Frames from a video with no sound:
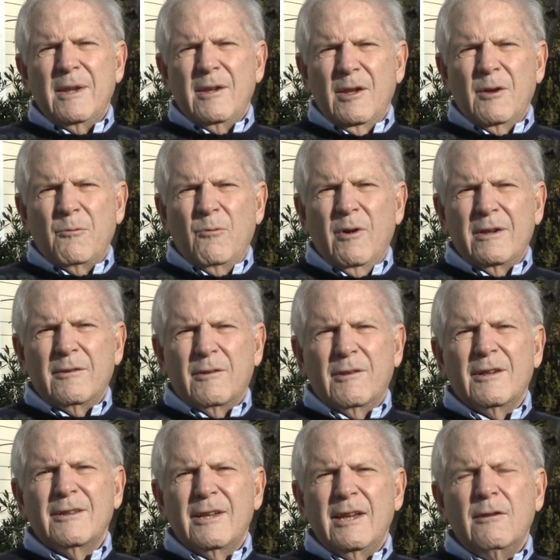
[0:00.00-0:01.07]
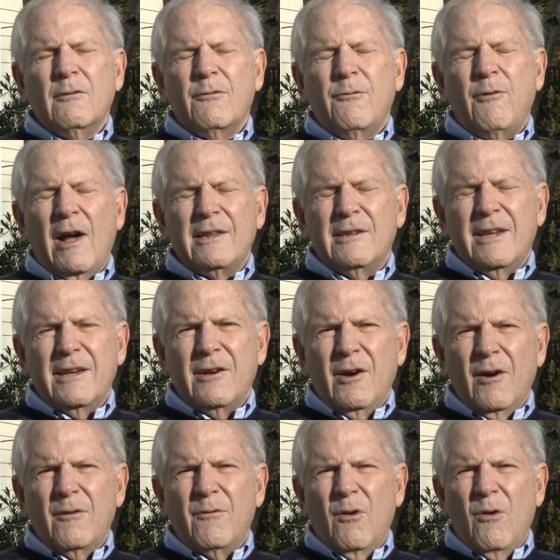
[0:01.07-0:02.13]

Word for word: me it was the least funded of